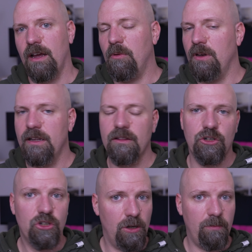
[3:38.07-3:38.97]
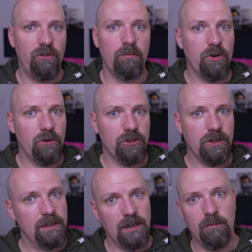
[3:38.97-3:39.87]
I will link the shop from
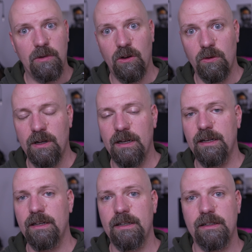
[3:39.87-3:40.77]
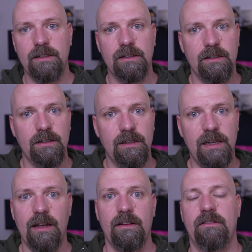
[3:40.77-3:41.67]
Proshot down below. And
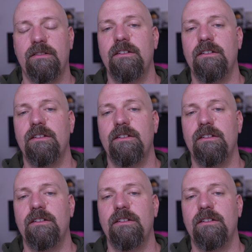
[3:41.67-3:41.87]
yeah.